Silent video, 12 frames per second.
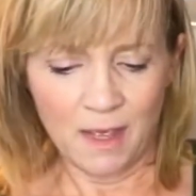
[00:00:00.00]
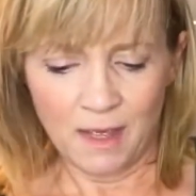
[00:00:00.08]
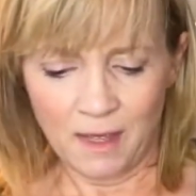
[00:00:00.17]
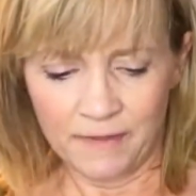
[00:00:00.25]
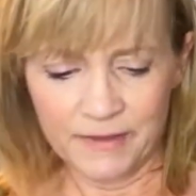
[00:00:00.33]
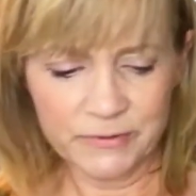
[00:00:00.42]

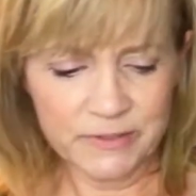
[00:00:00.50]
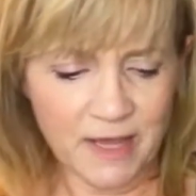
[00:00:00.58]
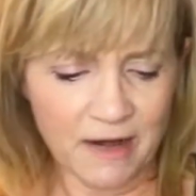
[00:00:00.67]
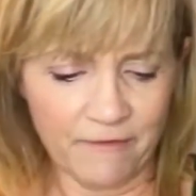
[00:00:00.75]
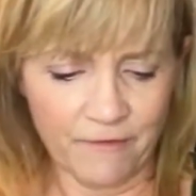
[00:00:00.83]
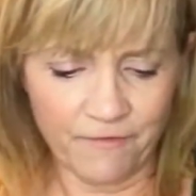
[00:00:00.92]
This is
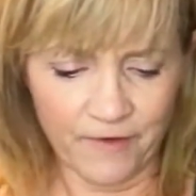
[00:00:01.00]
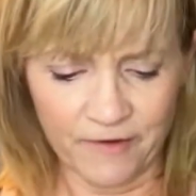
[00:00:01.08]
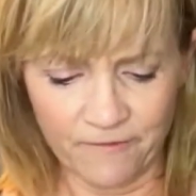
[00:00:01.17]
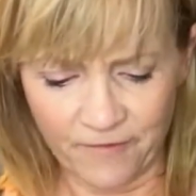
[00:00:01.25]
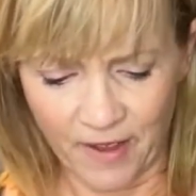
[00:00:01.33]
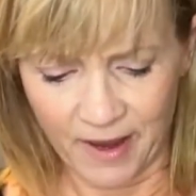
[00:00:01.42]
kind of a
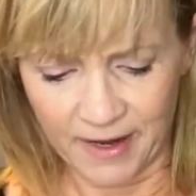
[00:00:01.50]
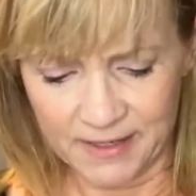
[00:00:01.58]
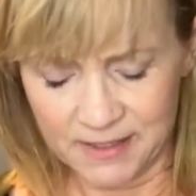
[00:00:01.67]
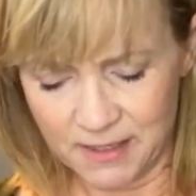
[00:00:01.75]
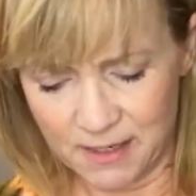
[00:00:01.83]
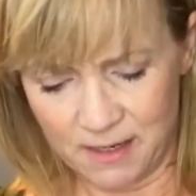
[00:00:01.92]
fun
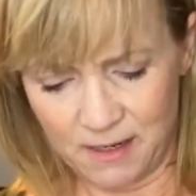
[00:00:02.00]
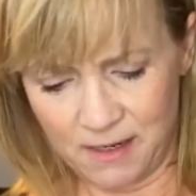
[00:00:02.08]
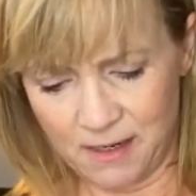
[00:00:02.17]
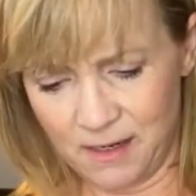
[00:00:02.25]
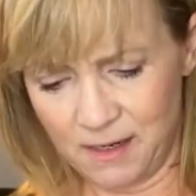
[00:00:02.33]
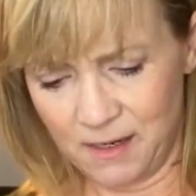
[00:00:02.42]
find.
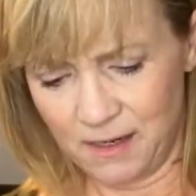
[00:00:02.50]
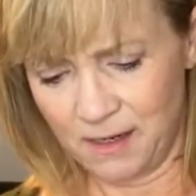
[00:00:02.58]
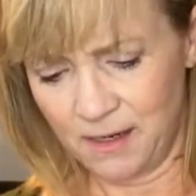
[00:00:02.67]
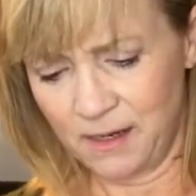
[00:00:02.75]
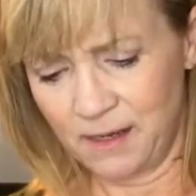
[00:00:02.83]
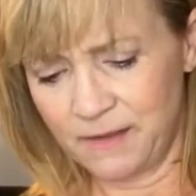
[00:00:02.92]

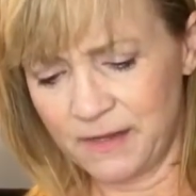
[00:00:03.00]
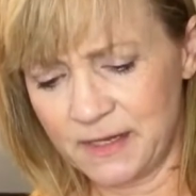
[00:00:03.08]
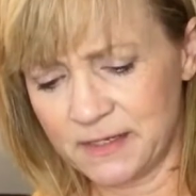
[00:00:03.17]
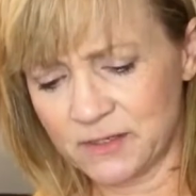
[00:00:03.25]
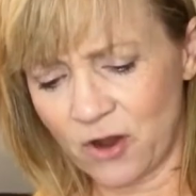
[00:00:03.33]
These